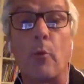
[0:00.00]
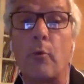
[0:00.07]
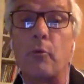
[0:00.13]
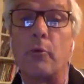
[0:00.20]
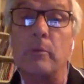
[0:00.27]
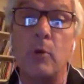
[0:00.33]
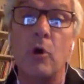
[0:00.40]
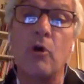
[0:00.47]

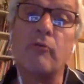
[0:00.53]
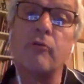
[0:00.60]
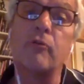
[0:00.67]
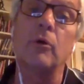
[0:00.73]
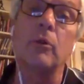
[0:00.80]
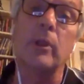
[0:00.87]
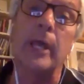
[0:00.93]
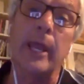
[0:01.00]

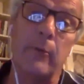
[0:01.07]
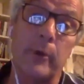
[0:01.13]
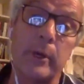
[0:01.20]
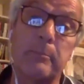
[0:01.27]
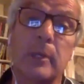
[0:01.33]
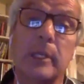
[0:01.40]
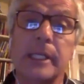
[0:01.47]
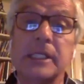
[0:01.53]
removal and
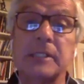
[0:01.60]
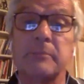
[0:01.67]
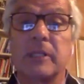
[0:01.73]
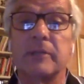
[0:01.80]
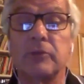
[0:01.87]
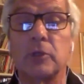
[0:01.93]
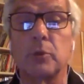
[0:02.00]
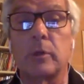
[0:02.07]
replacement,
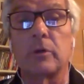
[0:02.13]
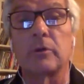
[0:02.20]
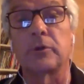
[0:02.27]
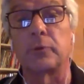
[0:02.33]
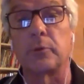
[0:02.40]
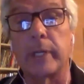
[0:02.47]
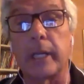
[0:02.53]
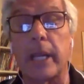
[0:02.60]
if you will, the
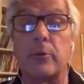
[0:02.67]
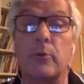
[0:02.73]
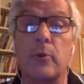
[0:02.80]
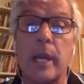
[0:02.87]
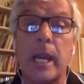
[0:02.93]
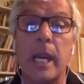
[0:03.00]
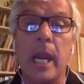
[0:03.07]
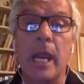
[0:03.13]

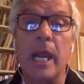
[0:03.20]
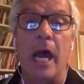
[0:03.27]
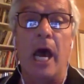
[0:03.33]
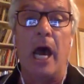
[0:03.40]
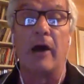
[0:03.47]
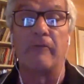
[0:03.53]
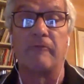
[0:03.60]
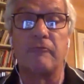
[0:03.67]
re
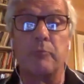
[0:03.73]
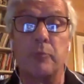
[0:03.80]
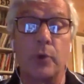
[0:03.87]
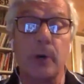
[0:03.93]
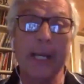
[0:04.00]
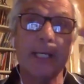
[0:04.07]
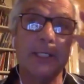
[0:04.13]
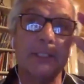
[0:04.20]
of
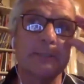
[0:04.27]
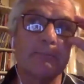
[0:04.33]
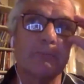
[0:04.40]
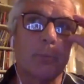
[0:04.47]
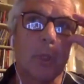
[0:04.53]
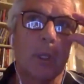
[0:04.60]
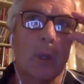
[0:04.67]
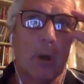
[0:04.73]
brakes,
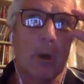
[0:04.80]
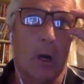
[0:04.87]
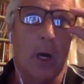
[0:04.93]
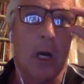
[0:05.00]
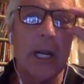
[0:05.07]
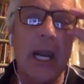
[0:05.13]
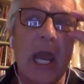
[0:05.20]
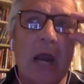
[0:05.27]

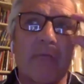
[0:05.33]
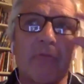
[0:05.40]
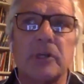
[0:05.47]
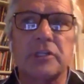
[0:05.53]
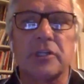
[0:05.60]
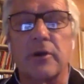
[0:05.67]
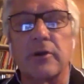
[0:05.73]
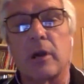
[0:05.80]
on
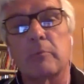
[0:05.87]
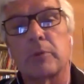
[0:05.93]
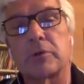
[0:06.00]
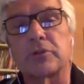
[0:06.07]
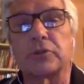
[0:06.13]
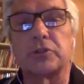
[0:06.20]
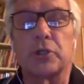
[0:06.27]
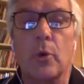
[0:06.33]
average, our numbers
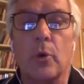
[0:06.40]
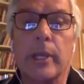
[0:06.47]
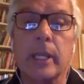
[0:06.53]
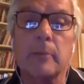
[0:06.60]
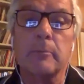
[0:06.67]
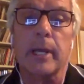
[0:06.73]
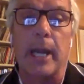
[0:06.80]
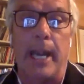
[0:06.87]
are showing
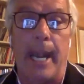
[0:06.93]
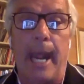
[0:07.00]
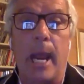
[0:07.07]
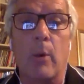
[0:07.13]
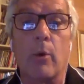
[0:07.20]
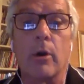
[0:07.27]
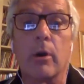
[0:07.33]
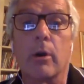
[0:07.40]
about an
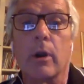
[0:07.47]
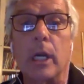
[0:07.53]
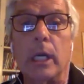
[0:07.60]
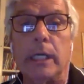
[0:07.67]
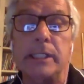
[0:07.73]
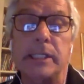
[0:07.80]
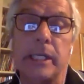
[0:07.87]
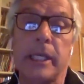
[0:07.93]
hour
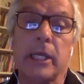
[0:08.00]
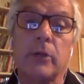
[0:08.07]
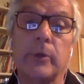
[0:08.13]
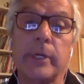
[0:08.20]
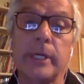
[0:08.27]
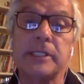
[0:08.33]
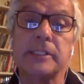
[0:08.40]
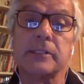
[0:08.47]

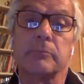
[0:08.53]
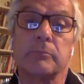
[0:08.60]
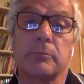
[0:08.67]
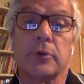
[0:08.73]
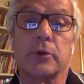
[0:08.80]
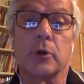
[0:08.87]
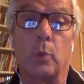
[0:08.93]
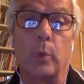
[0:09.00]
decrease
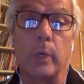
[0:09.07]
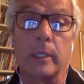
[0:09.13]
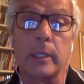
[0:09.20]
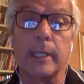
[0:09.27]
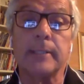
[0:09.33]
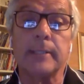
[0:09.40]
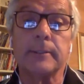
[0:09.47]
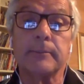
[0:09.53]
per wheel
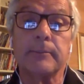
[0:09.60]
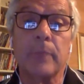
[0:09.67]
end.